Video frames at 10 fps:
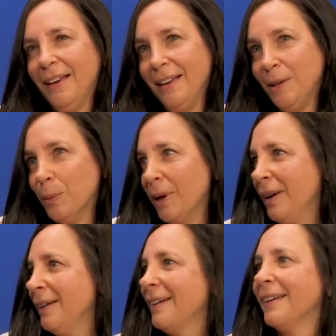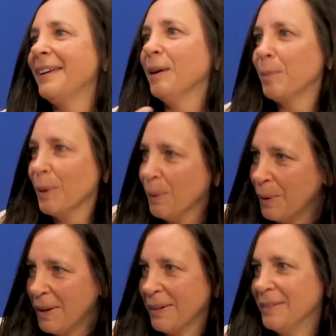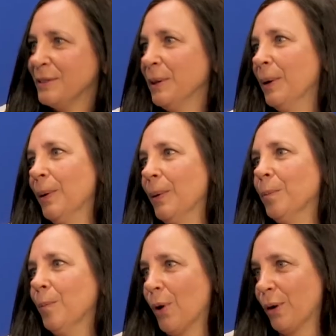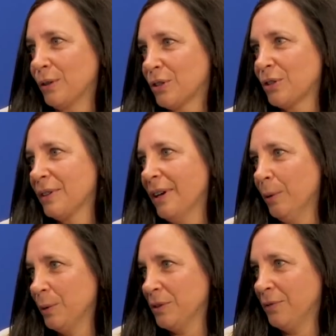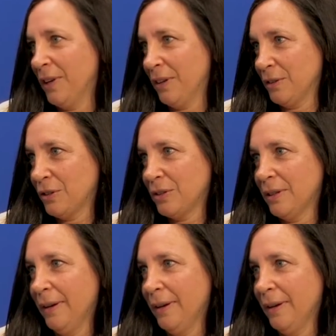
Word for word: Anyway, I kept going until March. I was wow. finished.